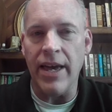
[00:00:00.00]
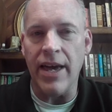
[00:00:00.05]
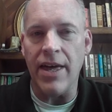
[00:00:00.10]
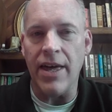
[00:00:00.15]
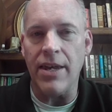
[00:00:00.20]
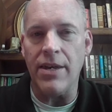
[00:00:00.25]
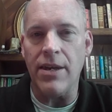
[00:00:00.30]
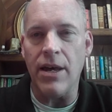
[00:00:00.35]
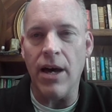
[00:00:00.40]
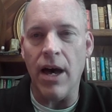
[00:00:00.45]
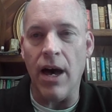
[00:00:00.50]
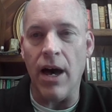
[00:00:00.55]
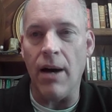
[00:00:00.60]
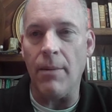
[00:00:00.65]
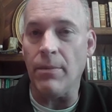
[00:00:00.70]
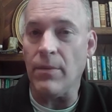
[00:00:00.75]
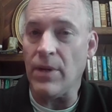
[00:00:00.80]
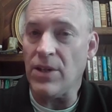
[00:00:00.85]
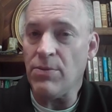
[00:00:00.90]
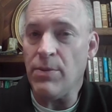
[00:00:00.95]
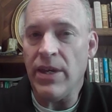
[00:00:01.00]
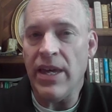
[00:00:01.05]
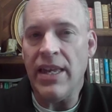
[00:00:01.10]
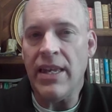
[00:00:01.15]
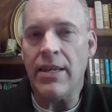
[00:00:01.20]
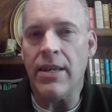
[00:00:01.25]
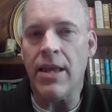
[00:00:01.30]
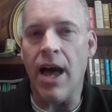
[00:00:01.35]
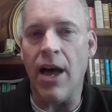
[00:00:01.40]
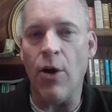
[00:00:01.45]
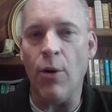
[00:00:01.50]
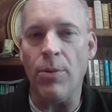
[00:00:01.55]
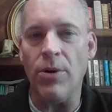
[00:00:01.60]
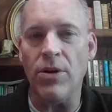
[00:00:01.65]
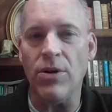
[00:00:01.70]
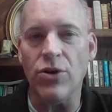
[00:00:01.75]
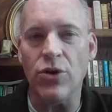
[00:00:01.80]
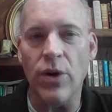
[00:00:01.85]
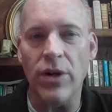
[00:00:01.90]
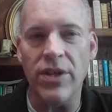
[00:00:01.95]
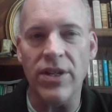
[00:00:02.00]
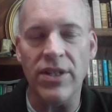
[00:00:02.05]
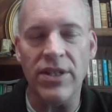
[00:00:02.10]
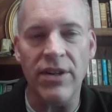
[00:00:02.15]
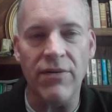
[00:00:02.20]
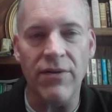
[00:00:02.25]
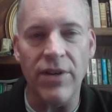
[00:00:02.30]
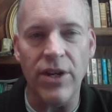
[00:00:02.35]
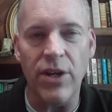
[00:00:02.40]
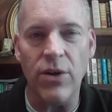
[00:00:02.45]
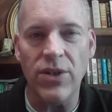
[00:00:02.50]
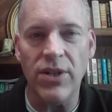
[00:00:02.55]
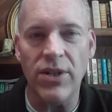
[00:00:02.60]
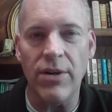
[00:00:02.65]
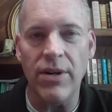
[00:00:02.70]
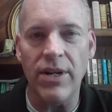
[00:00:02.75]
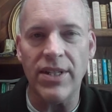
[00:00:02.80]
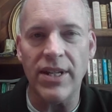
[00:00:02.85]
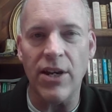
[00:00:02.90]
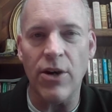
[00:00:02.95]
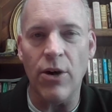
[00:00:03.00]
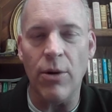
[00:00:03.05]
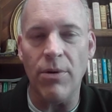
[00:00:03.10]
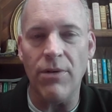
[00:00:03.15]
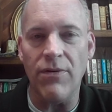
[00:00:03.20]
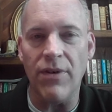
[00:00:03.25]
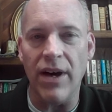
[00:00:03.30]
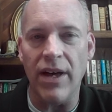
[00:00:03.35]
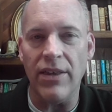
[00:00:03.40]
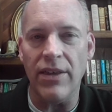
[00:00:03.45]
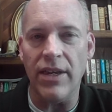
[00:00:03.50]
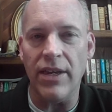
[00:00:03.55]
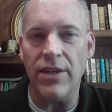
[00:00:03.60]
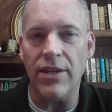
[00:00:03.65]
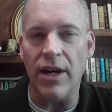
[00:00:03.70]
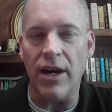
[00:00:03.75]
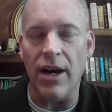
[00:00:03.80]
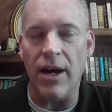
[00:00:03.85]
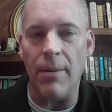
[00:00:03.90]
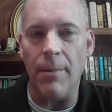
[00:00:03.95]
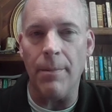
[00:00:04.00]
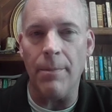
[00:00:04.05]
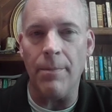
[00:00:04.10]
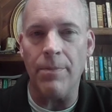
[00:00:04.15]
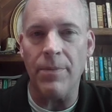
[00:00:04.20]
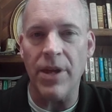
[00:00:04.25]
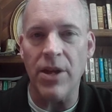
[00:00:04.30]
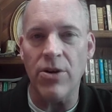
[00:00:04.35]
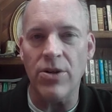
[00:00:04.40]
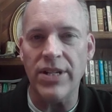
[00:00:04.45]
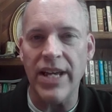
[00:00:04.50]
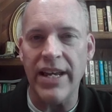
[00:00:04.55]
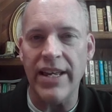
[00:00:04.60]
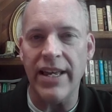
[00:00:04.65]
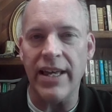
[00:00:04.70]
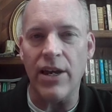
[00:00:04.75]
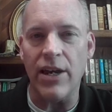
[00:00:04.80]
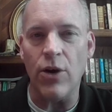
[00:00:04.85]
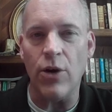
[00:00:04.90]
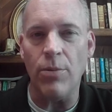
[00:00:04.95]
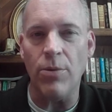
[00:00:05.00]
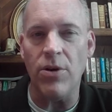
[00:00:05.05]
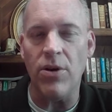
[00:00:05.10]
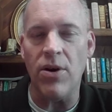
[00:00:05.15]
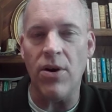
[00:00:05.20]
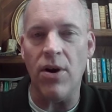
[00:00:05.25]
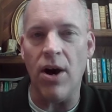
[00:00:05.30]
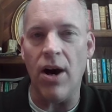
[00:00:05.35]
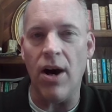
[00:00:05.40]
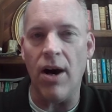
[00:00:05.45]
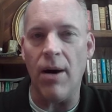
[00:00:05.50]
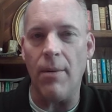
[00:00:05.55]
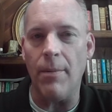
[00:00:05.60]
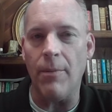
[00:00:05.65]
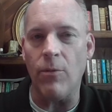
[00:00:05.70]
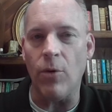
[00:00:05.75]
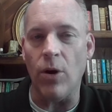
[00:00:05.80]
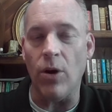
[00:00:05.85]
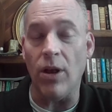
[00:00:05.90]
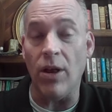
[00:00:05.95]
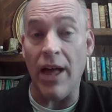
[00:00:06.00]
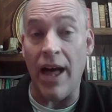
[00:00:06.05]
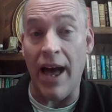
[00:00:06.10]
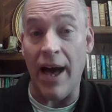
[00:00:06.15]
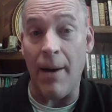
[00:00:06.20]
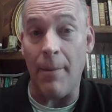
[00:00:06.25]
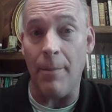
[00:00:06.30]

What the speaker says: And let's begin. I hope you enjoyed this video series, and I hope you find it entertaining, and I hope you will